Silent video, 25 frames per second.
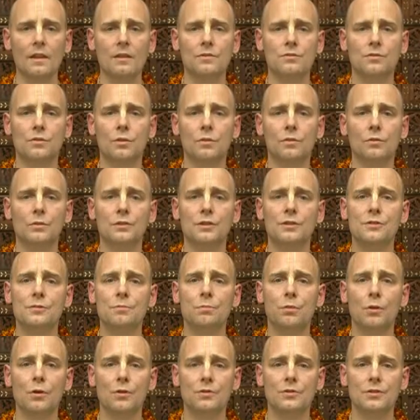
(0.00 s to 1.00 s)
So this
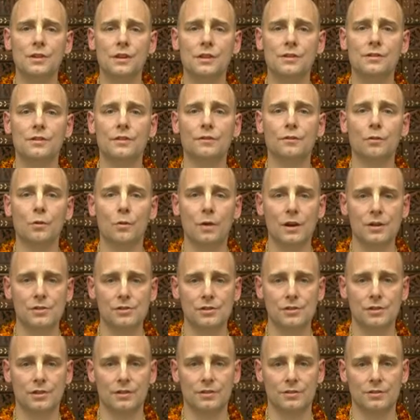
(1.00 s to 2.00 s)
process of
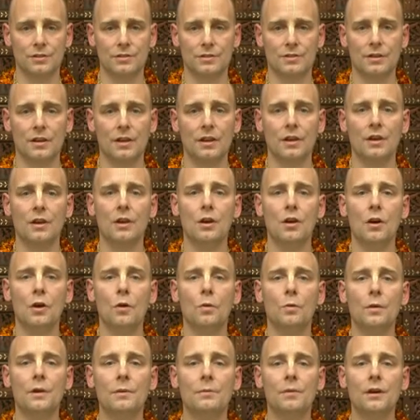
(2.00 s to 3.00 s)
questions,
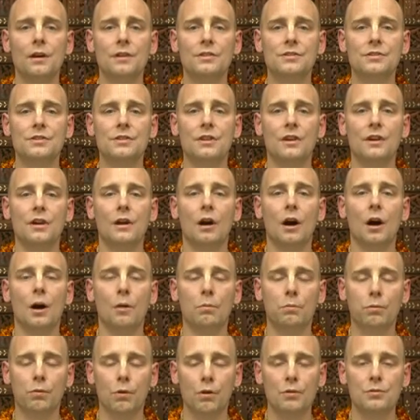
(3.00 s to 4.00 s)
we must
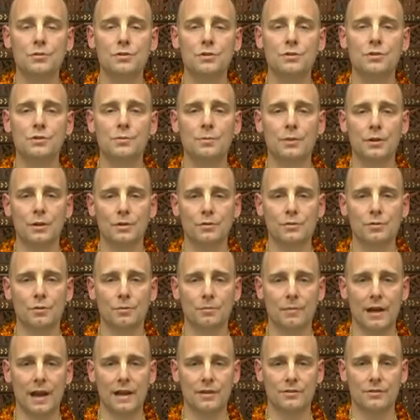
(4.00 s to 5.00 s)
approach a spiritual
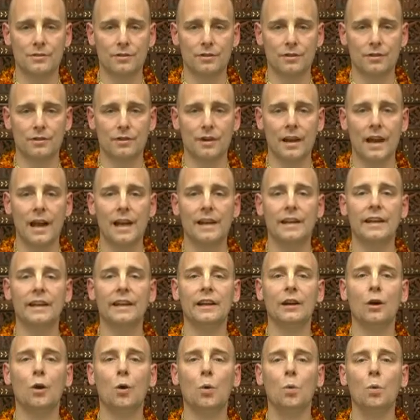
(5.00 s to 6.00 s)
master and
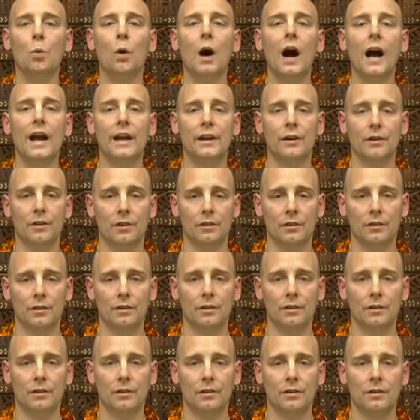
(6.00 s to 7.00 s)
inquire
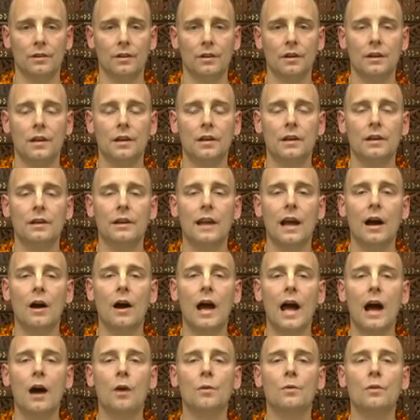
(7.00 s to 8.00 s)
now,
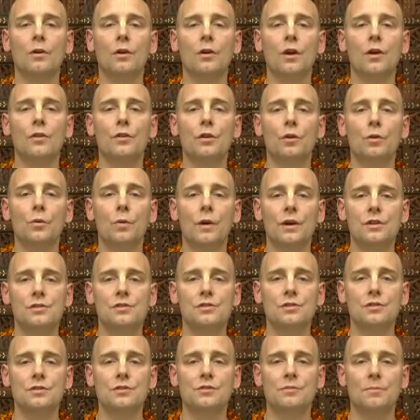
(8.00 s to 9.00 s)
how are the
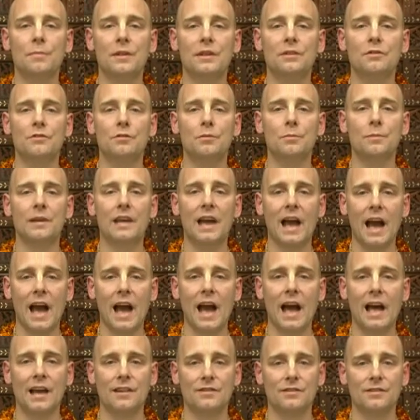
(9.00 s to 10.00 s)
questions meant to be
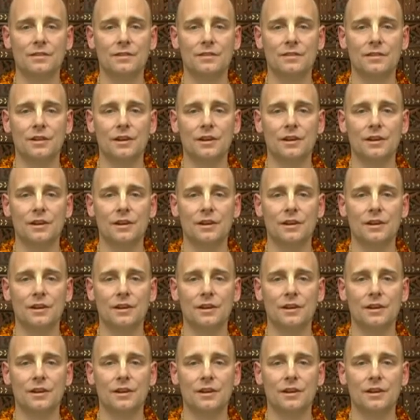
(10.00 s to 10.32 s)
asked?